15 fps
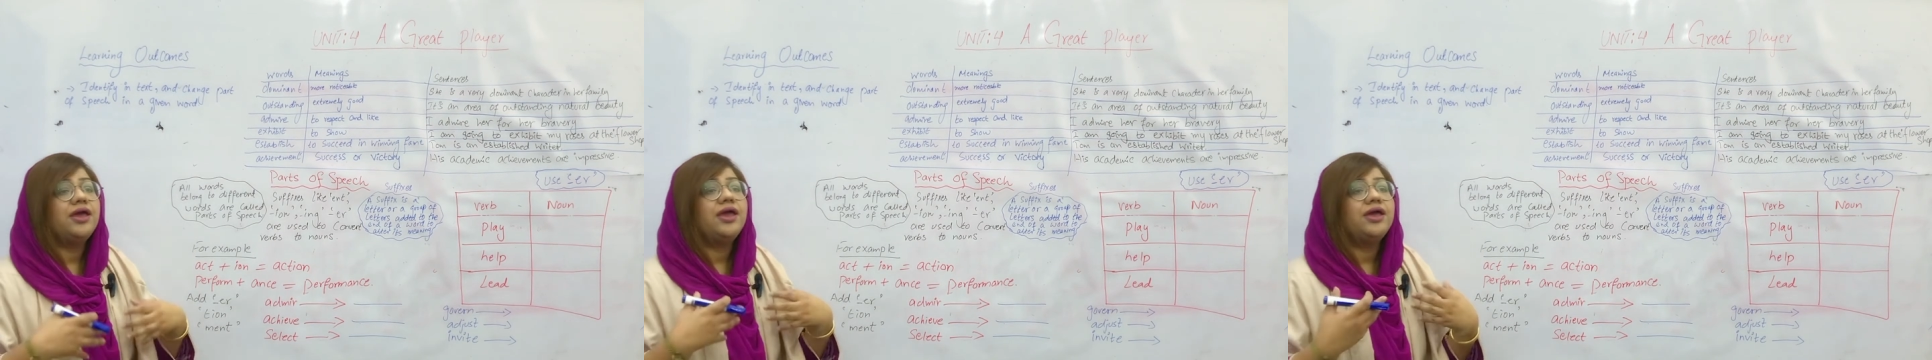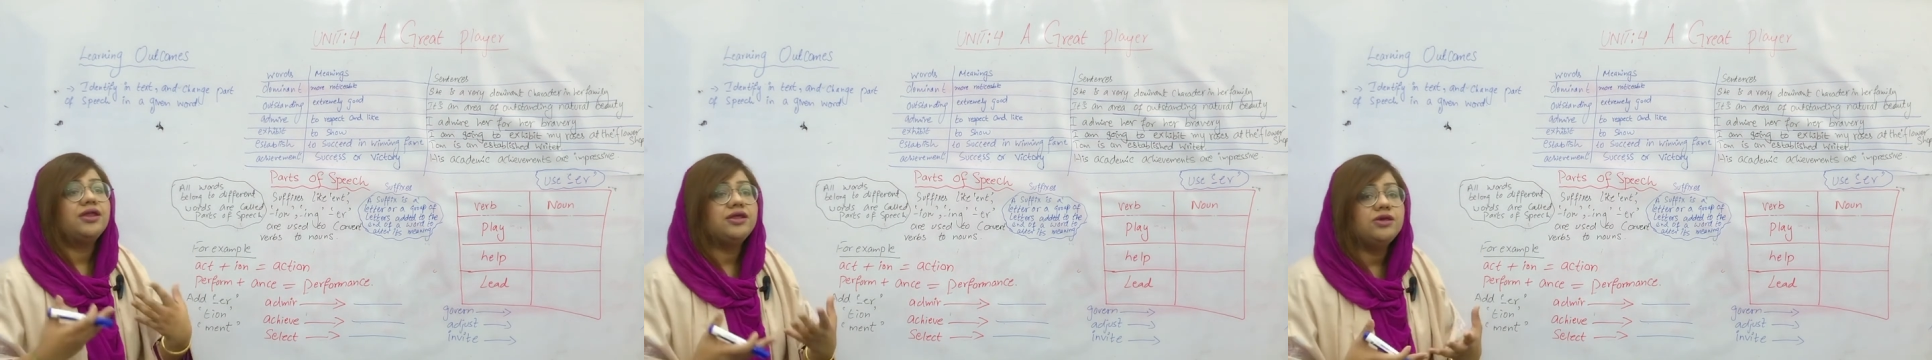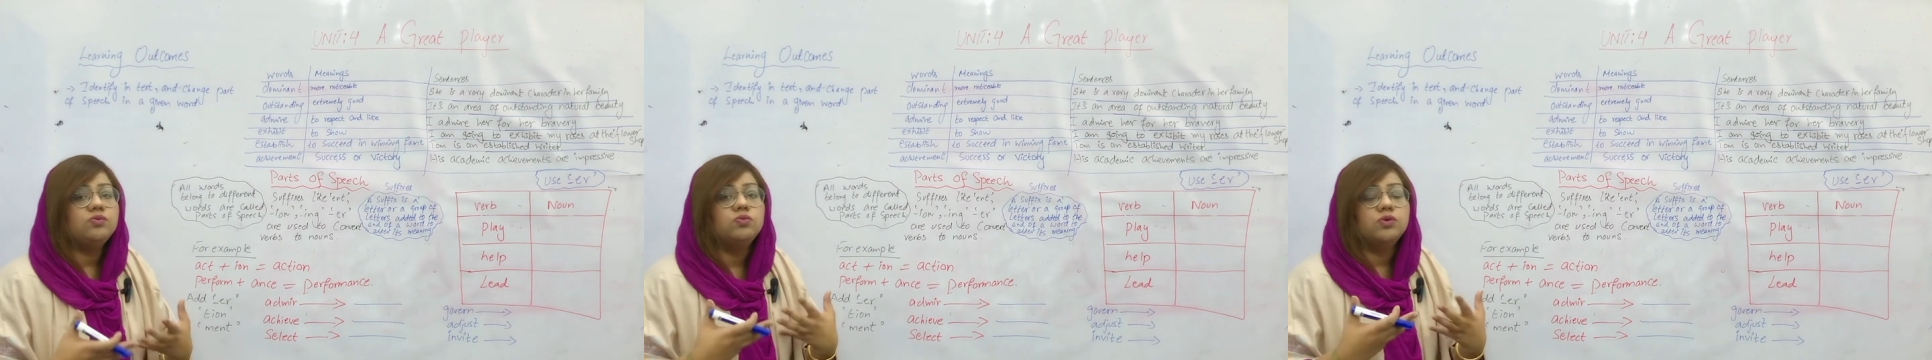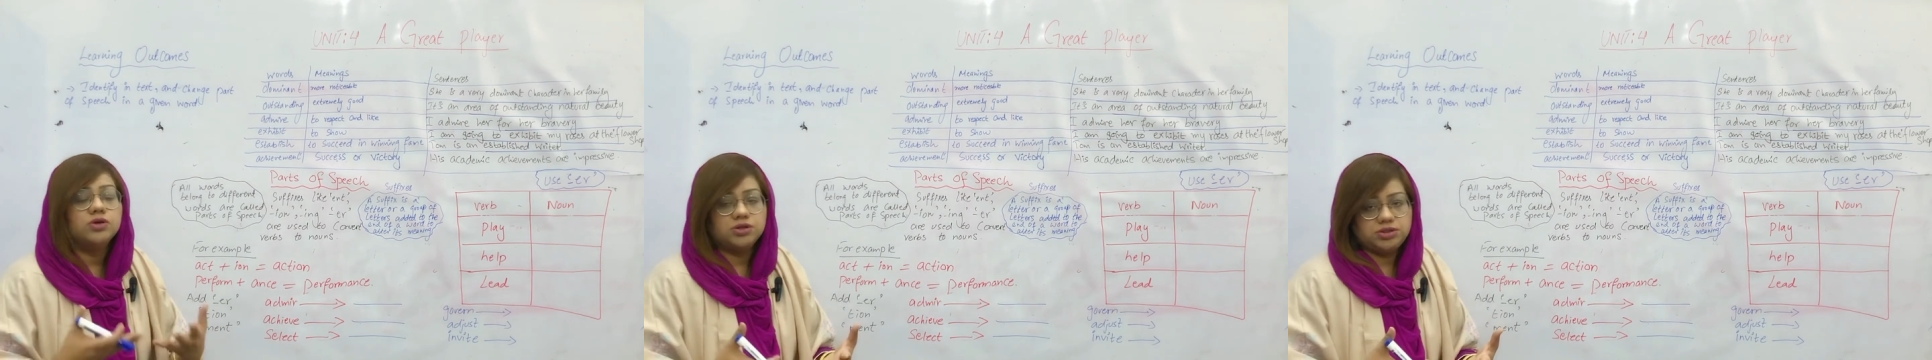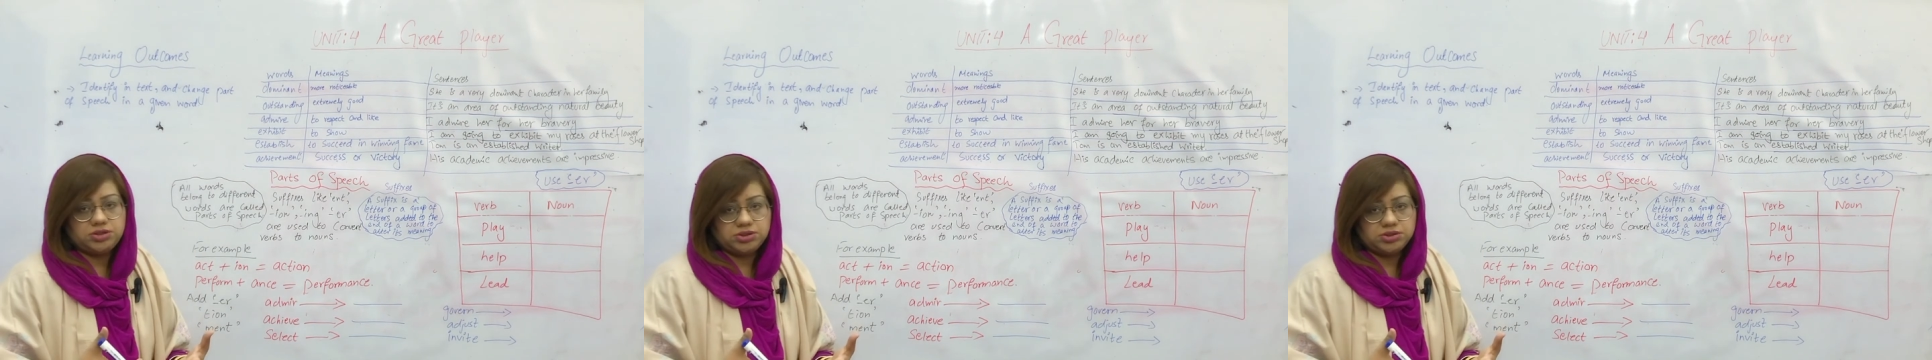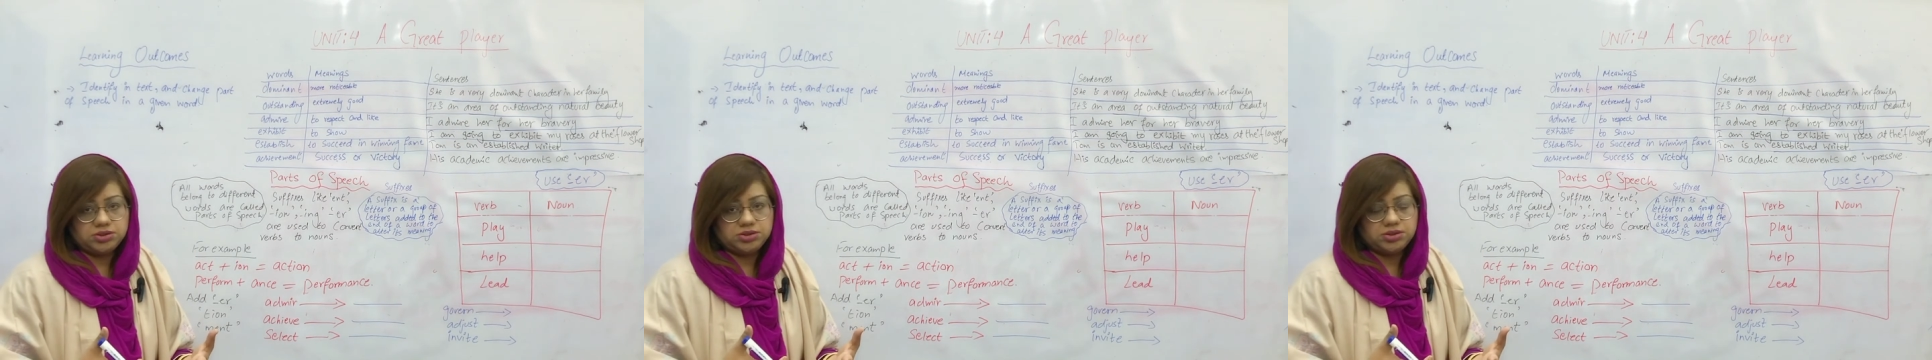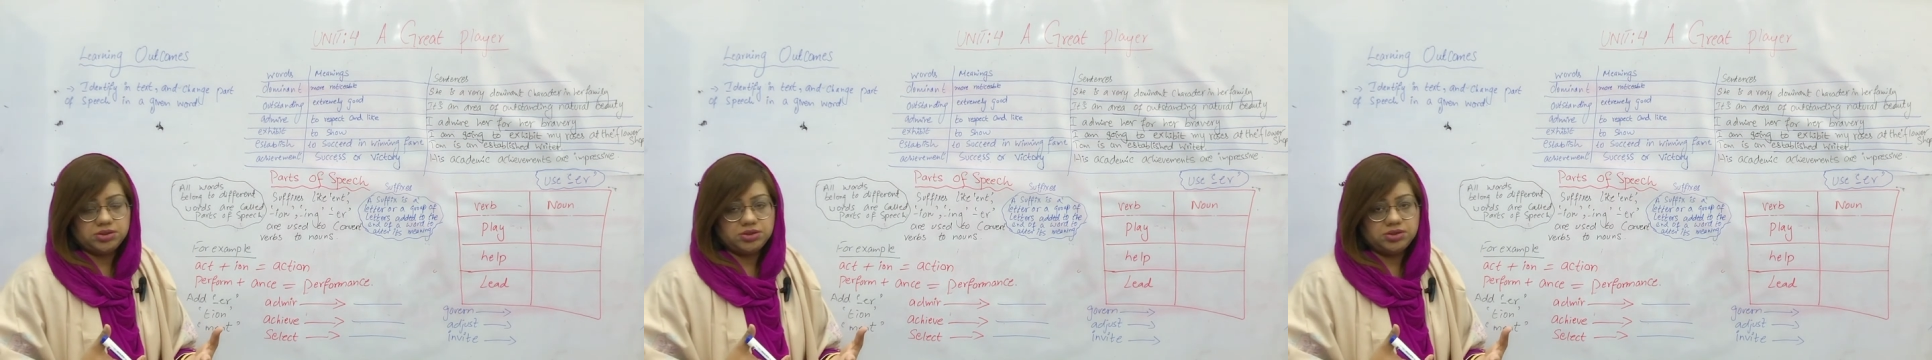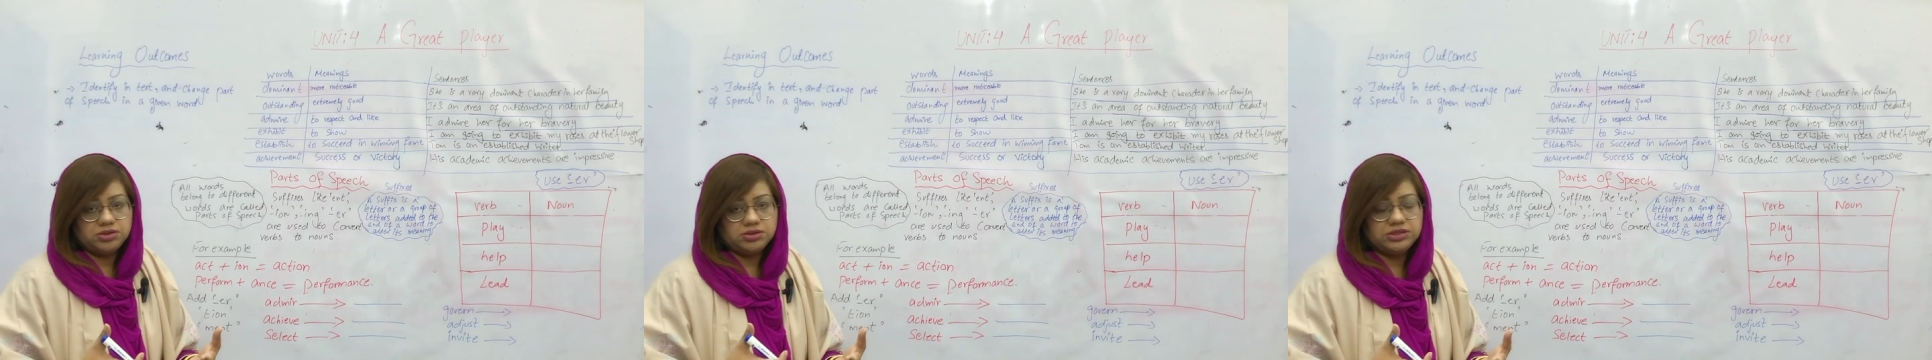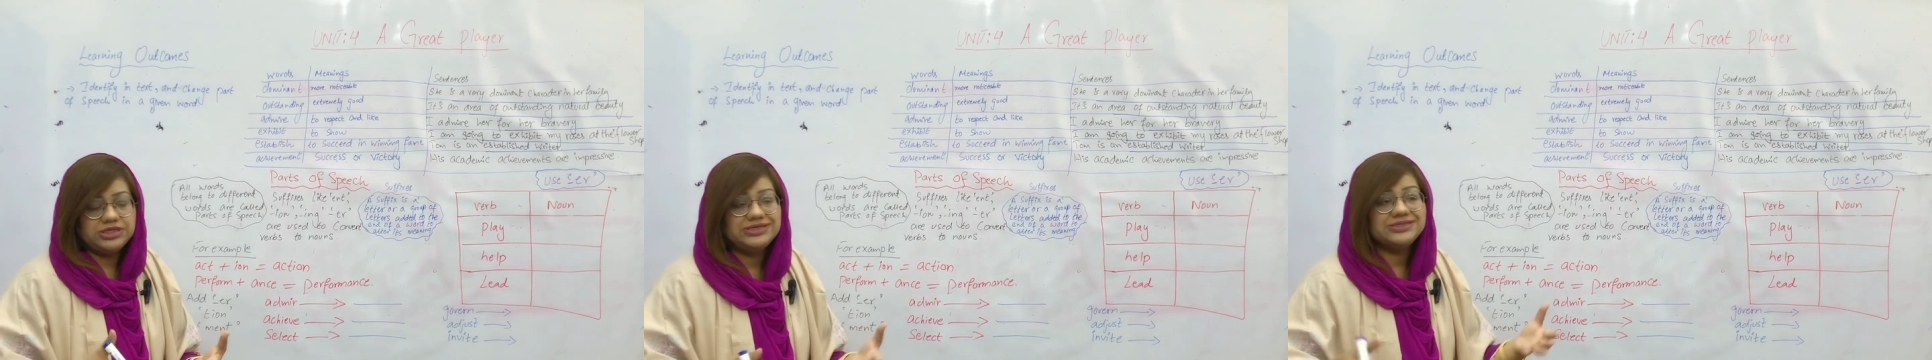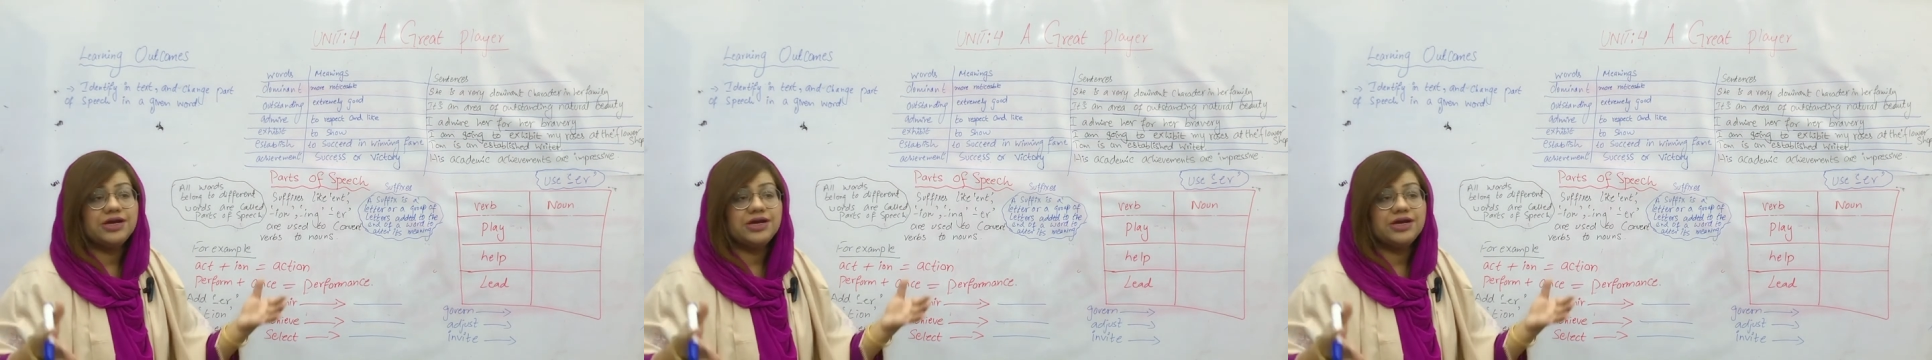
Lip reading: any word, these